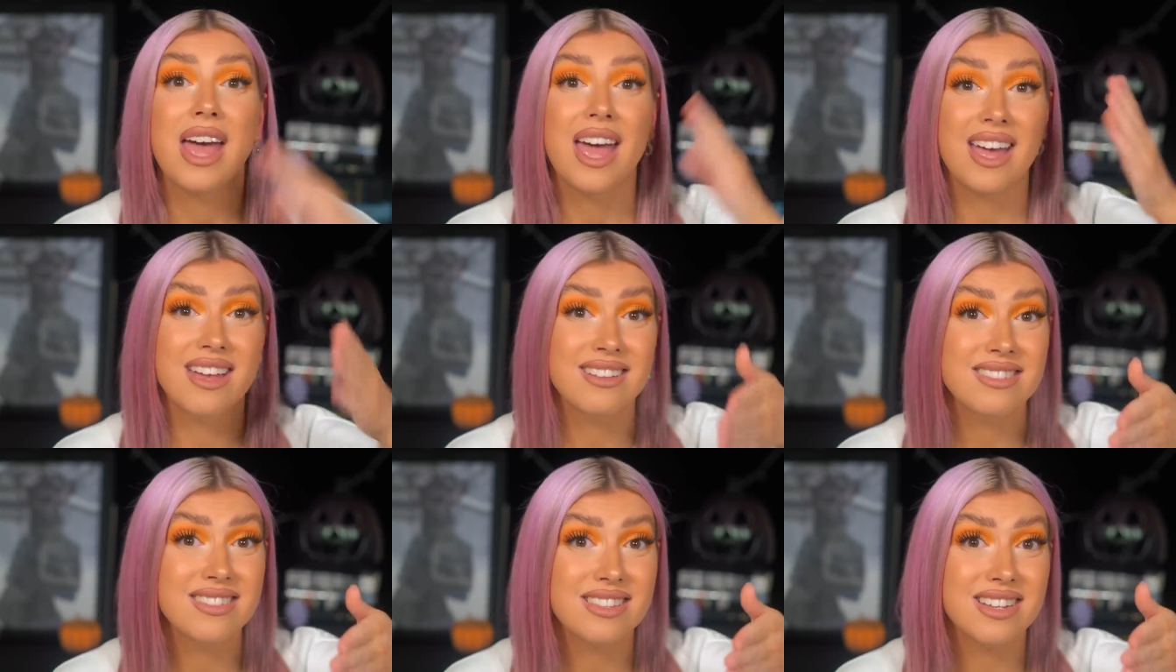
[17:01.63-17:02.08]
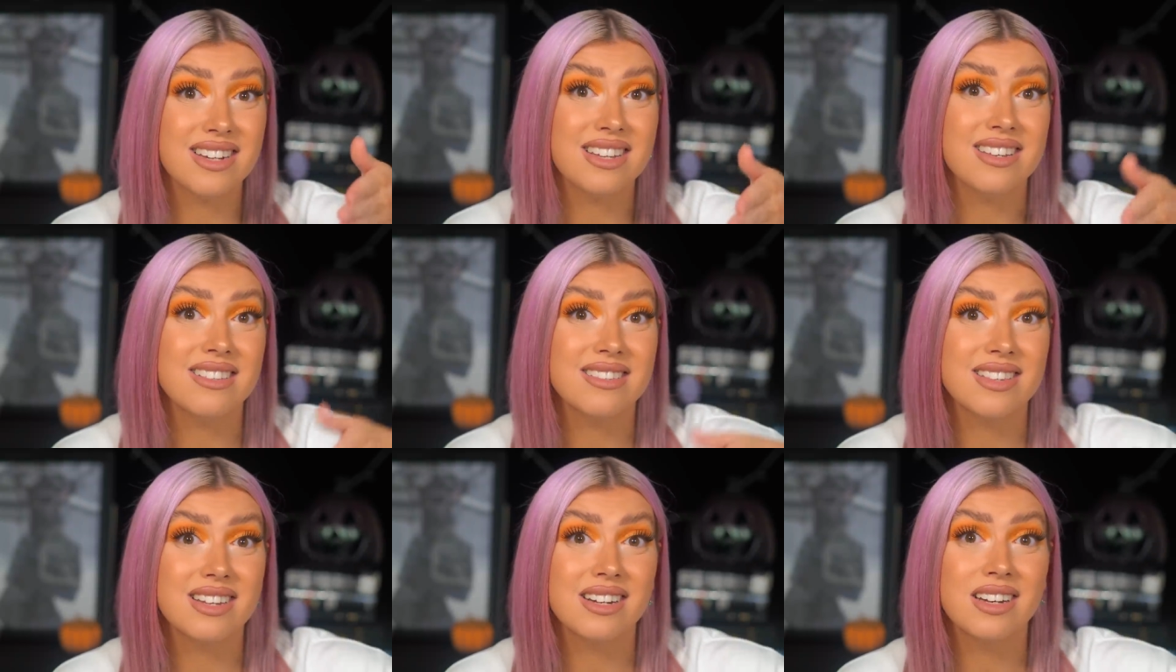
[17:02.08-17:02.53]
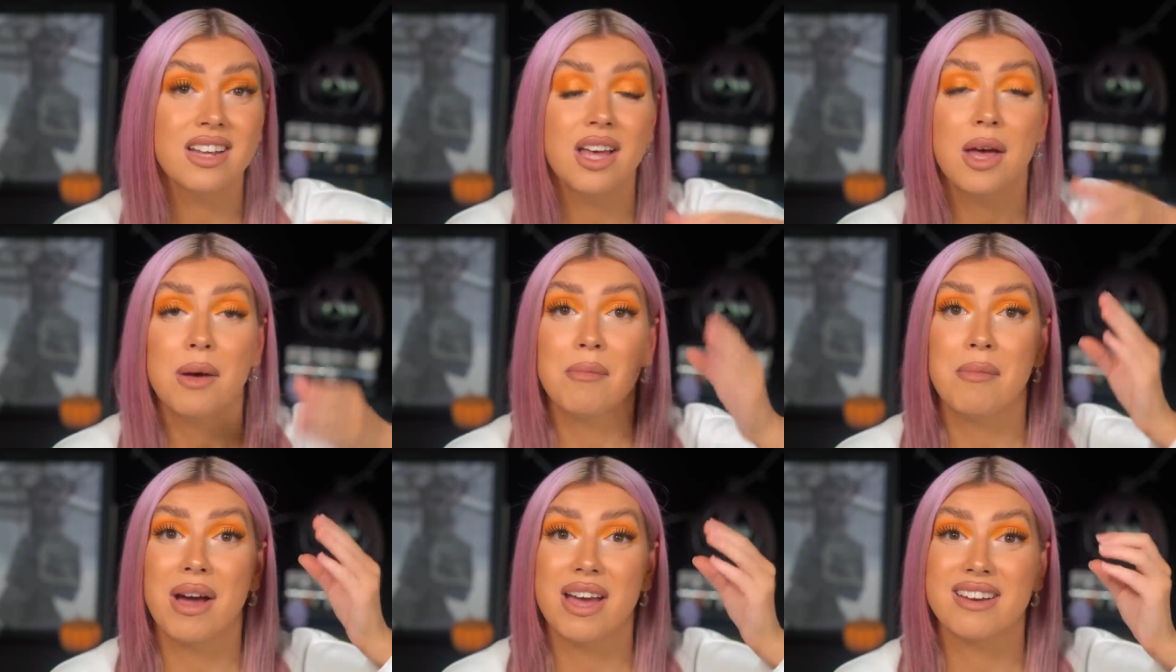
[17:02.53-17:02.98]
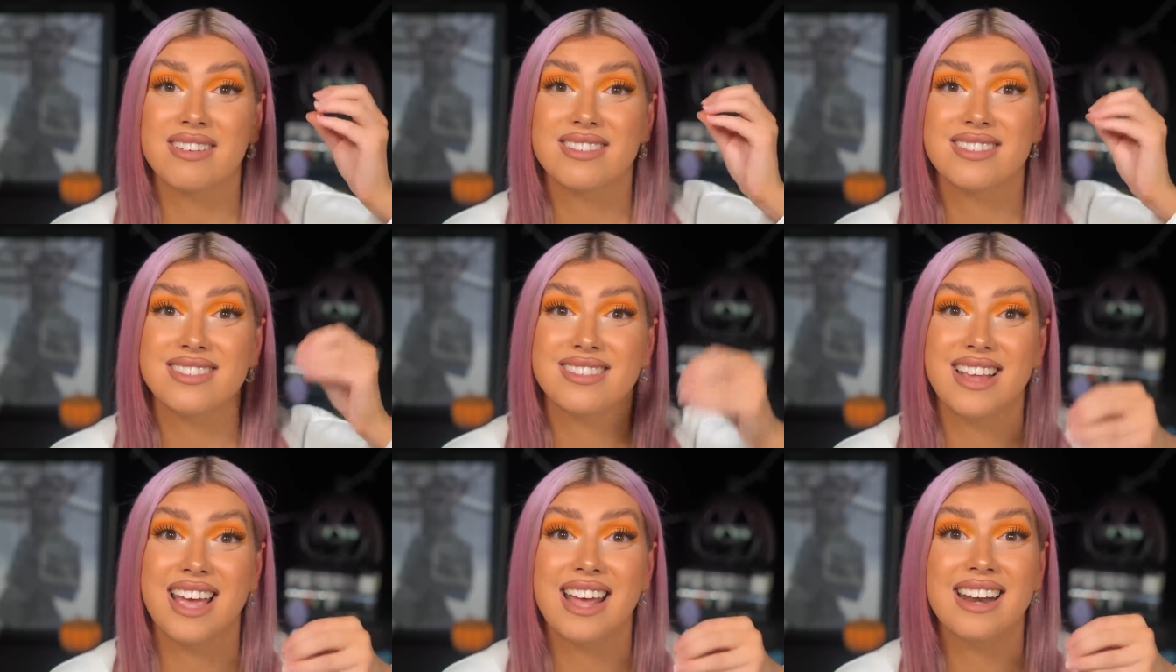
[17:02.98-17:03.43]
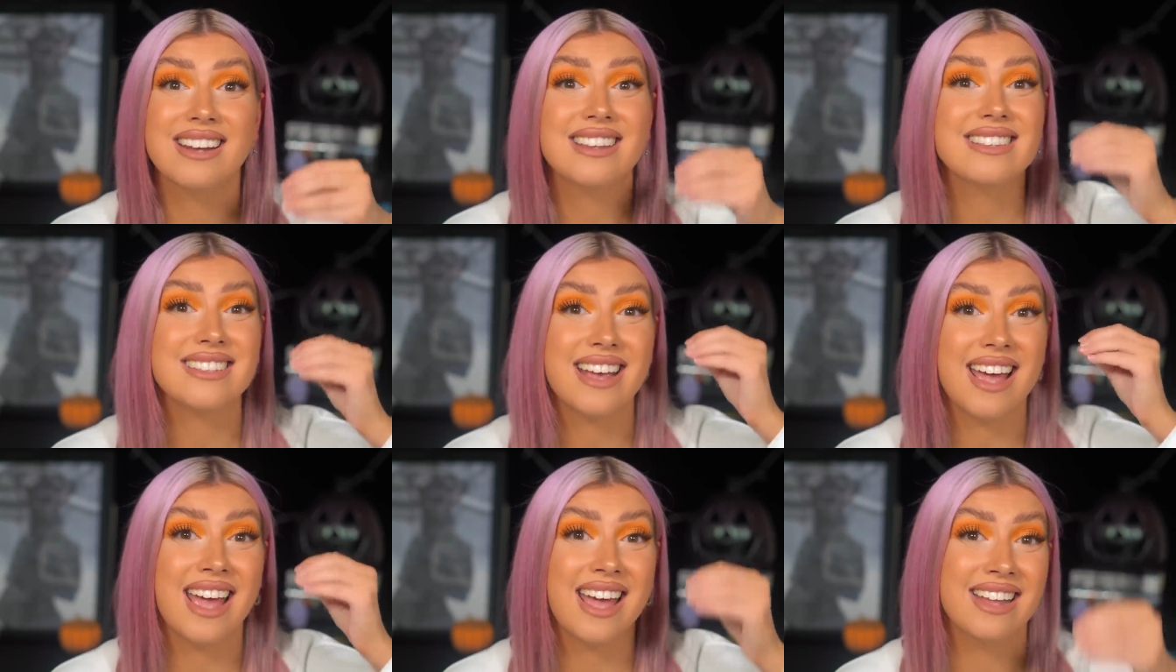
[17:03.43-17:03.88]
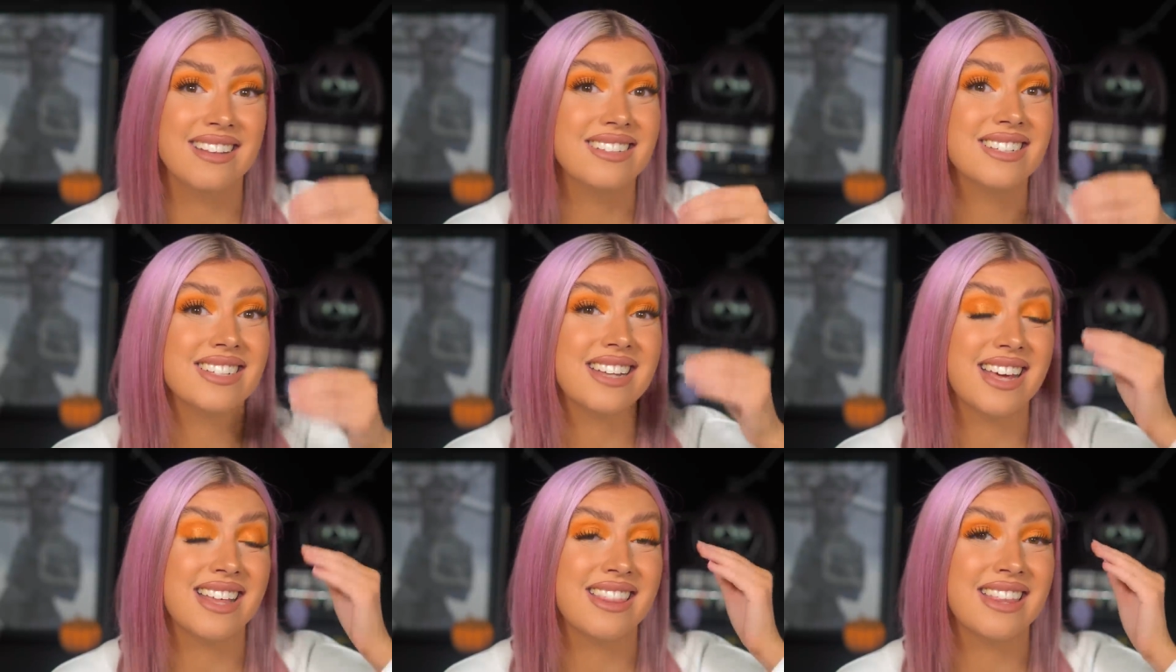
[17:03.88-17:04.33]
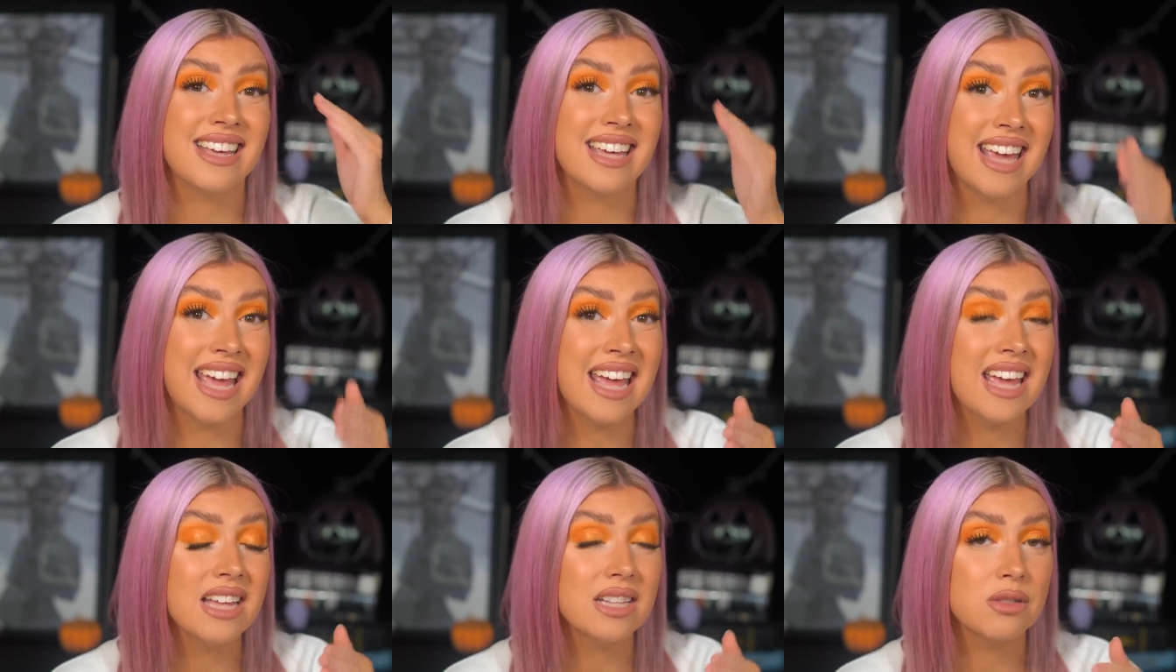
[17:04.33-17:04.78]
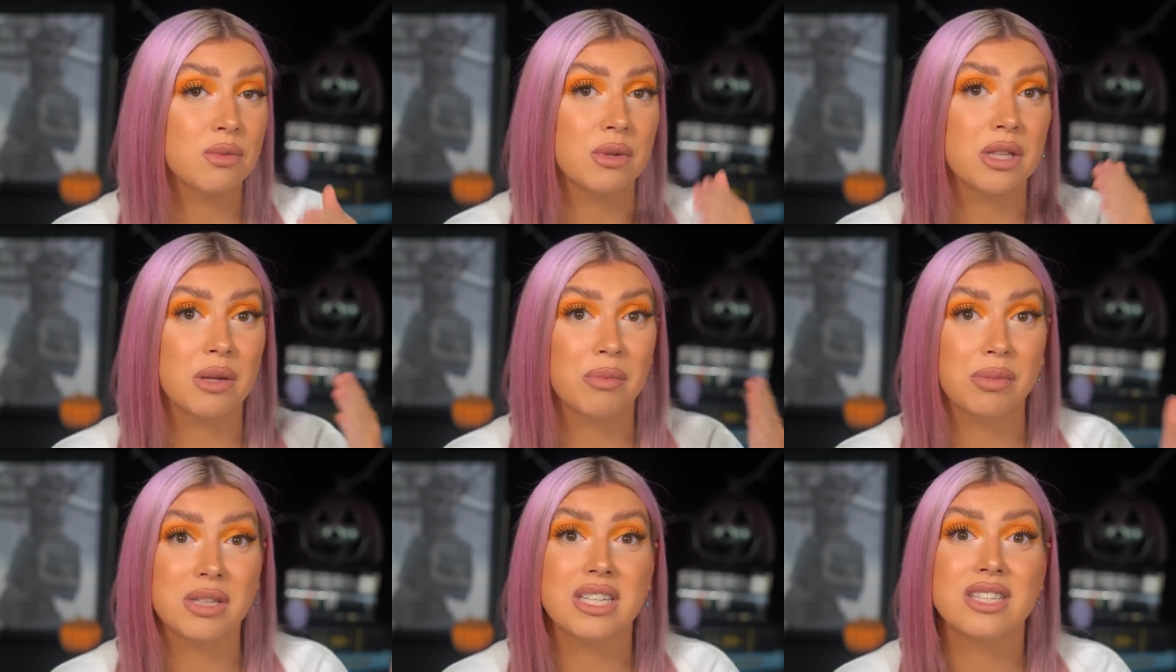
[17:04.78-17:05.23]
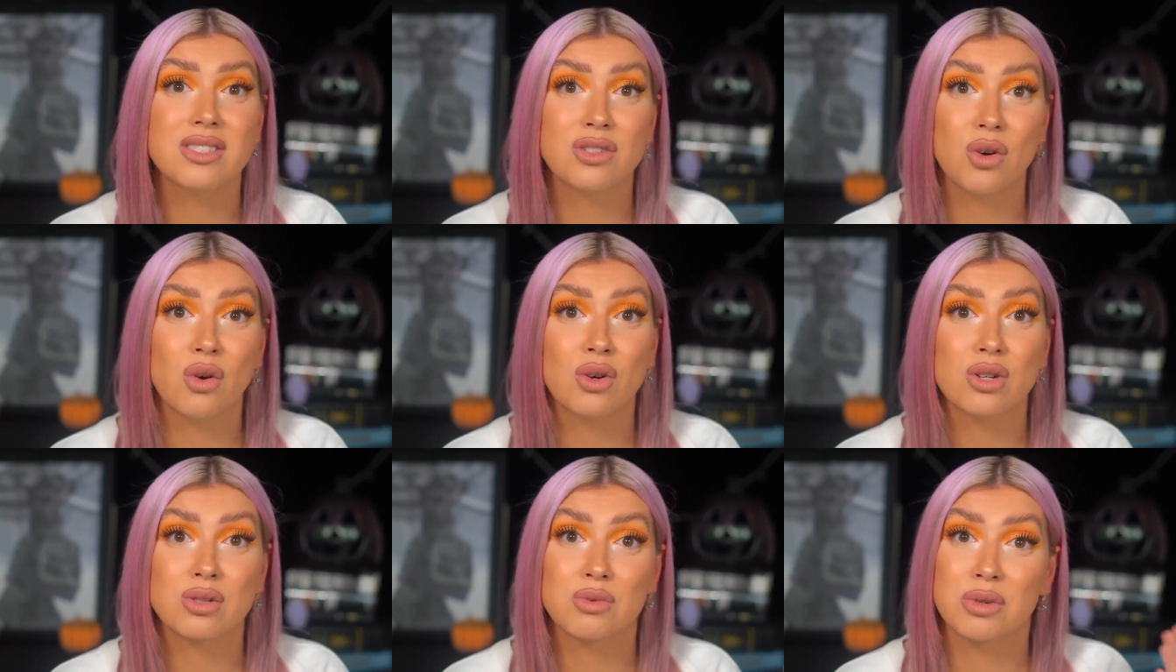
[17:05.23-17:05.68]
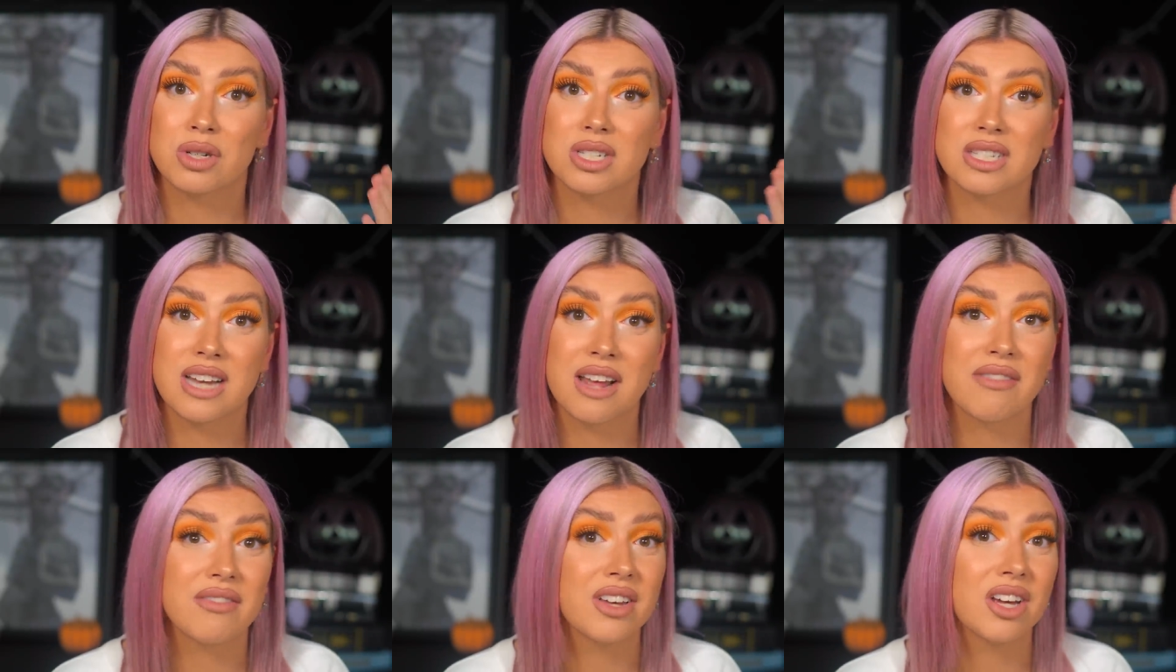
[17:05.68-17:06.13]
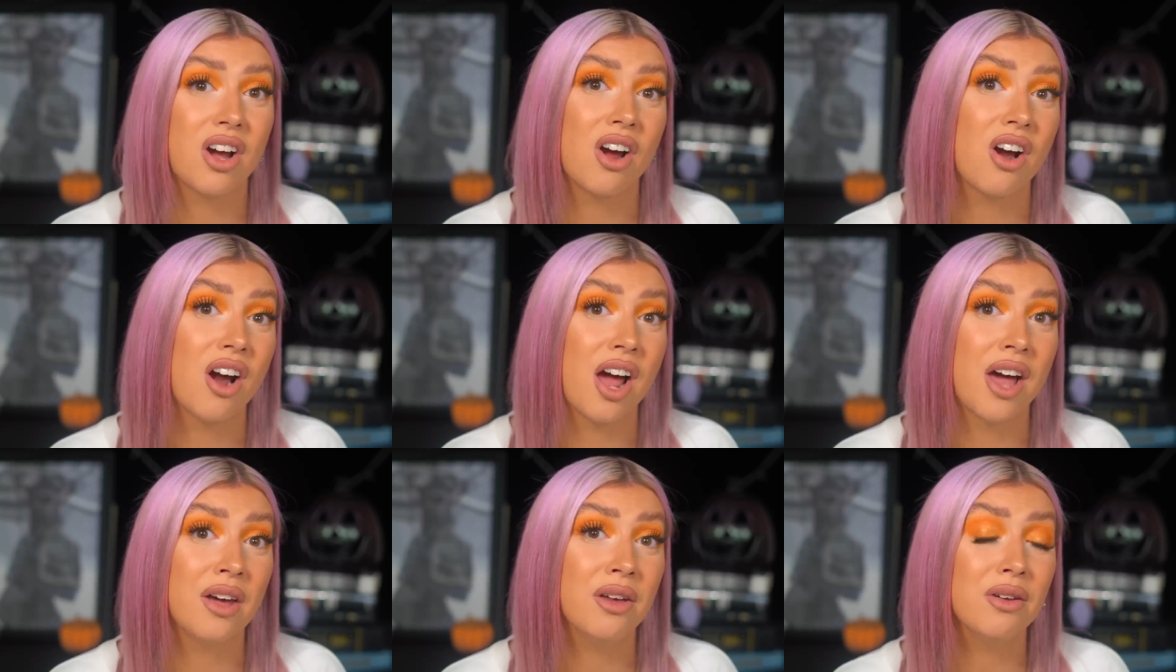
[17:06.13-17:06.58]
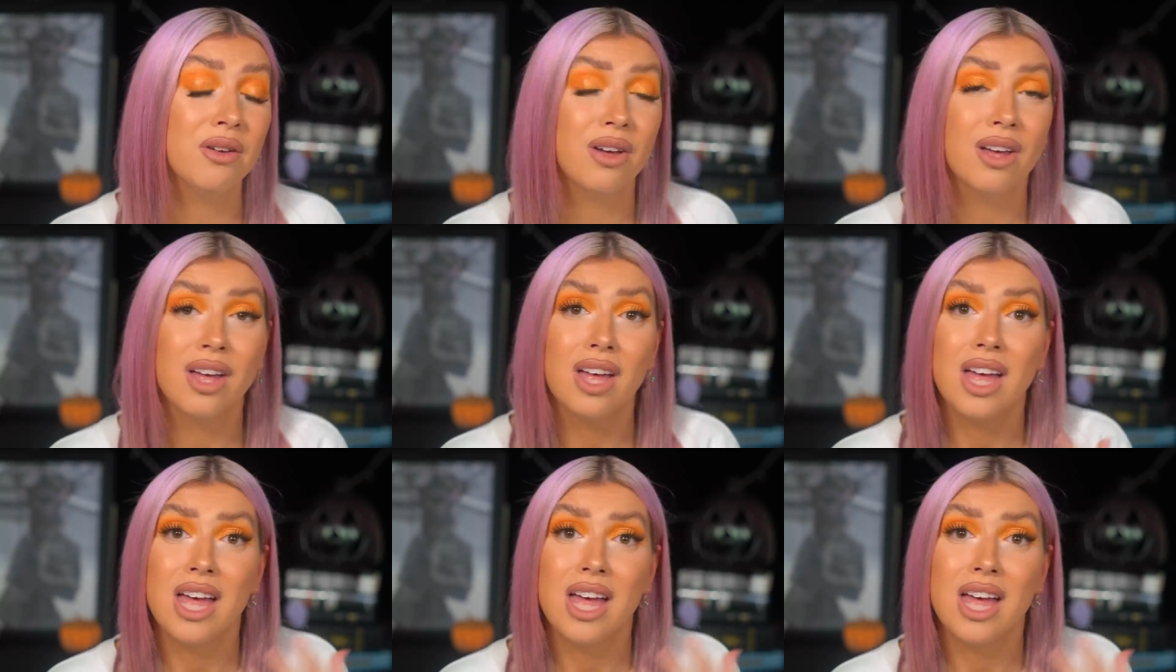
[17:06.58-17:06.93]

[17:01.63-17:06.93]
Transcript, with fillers: hence the reason Myra's scent ended at the gate when the police dogs were sniffing her out,